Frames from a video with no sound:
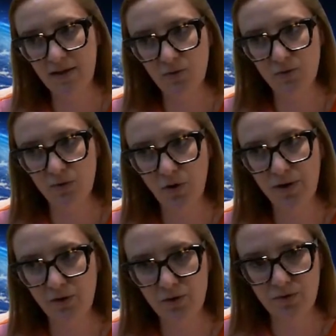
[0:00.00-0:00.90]
the EU
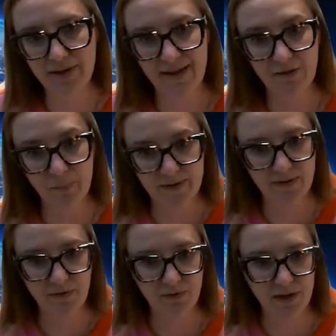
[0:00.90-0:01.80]
nor in the UK
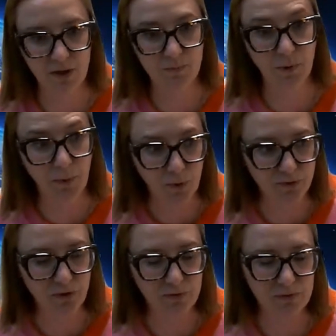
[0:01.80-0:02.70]
specific
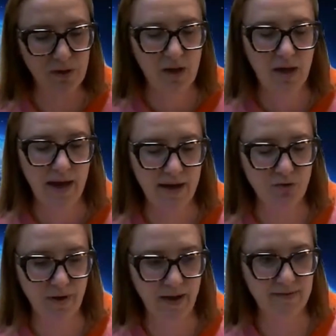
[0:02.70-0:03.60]
proposal
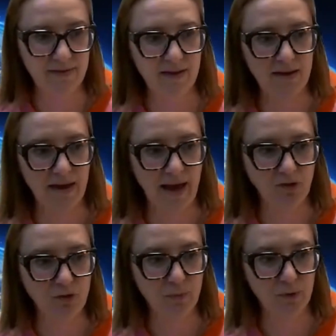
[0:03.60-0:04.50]
addressing
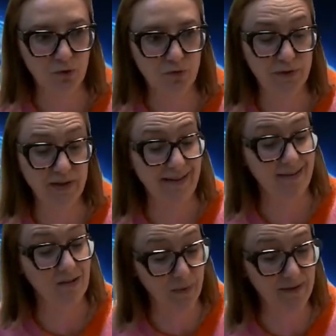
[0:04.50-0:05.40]
export control that are
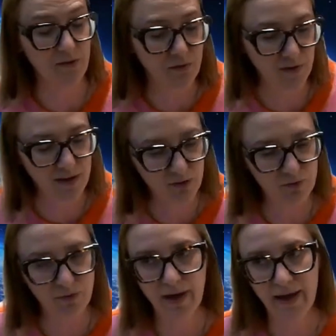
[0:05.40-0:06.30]
specific
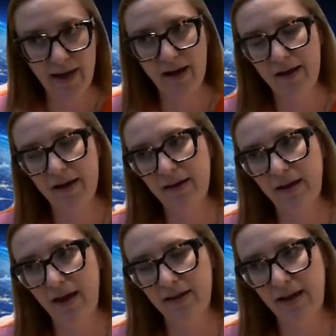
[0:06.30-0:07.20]
to AI
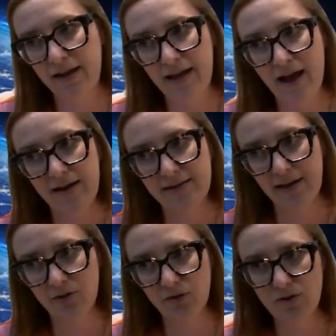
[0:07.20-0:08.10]
and AI
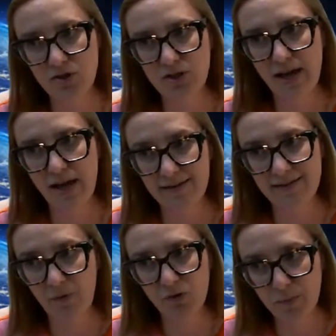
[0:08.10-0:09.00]
technology at
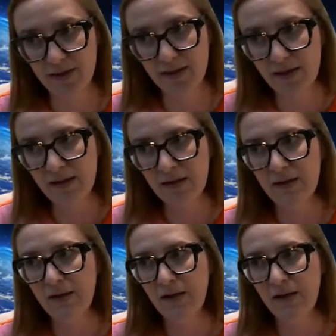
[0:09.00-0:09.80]
time of speaking.